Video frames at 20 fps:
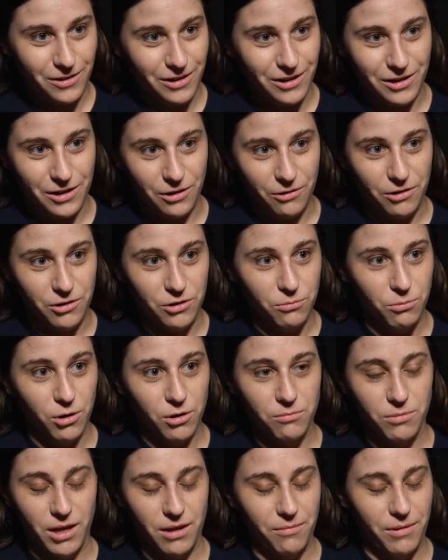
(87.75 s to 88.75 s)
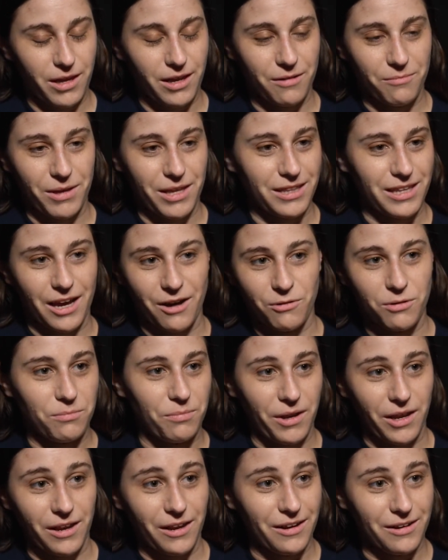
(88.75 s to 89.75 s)
you know, a newborn baby, I mean, that would
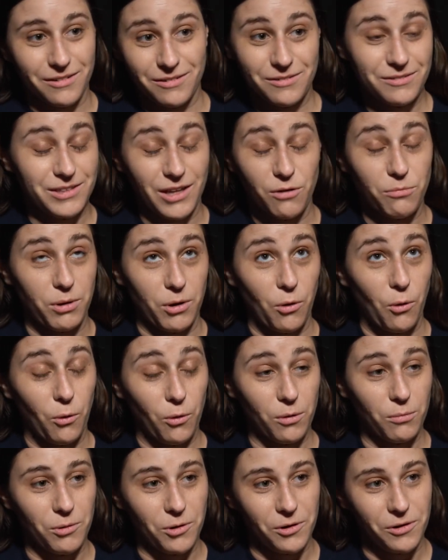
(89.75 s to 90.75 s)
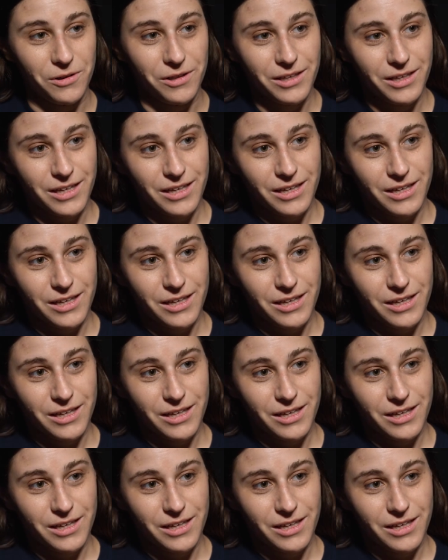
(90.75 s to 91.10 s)
be that would be horrible.